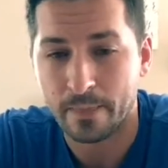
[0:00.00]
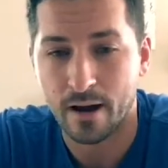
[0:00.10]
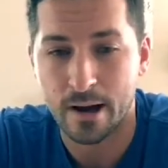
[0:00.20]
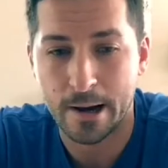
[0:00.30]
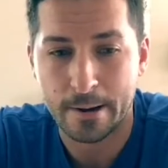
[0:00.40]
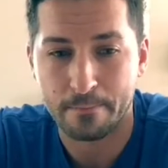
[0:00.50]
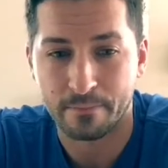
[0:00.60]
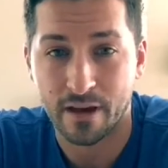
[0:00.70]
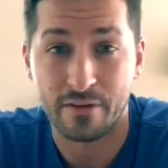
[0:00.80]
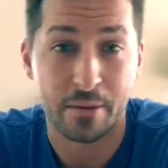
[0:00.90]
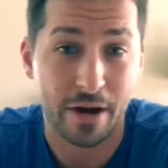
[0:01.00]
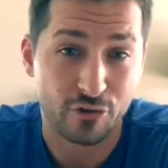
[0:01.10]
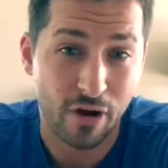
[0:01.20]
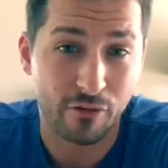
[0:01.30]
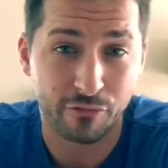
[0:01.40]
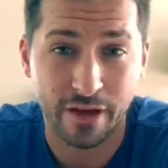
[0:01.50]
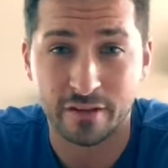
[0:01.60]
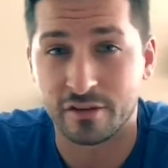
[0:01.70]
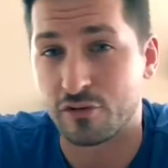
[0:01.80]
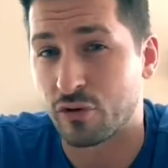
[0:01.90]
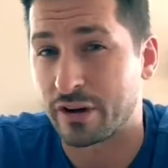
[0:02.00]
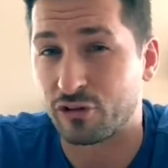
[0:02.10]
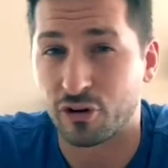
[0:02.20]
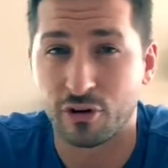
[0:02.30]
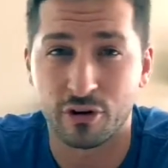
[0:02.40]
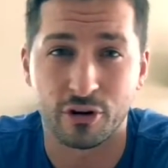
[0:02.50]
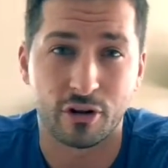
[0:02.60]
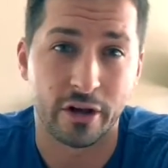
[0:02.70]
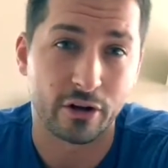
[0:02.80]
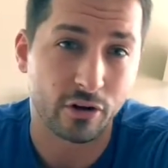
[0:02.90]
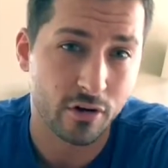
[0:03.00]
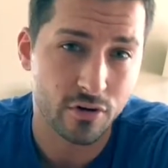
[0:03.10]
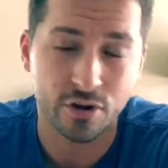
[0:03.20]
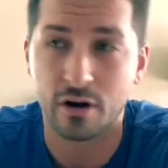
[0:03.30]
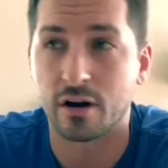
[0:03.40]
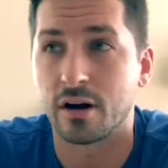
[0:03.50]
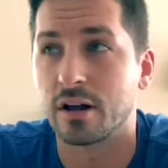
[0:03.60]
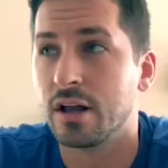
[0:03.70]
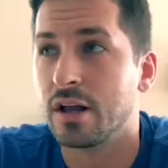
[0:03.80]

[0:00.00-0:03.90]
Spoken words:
I've had Mike Trout in fantasy, Trey Turner, Clayton Kershaw.